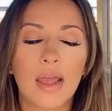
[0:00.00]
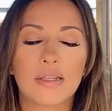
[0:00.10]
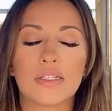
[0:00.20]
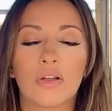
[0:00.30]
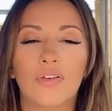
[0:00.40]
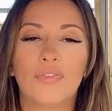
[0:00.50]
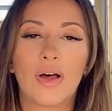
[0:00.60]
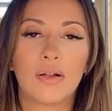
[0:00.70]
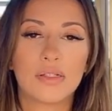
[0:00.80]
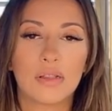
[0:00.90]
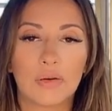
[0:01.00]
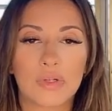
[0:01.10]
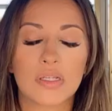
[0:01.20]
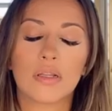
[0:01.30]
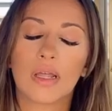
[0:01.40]
I still felt there
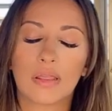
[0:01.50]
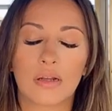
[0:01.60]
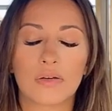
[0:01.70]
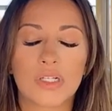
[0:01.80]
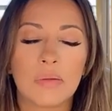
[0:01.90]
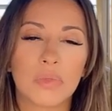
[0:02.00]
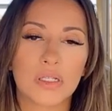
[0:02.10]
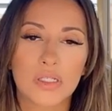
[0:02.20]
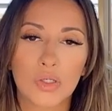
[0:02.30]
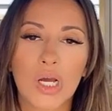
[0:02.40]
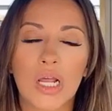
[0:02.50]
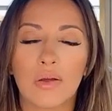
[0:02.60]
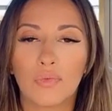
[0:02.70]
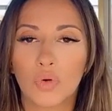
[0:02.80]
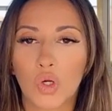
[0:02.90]
was something still kind
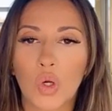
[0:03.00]
of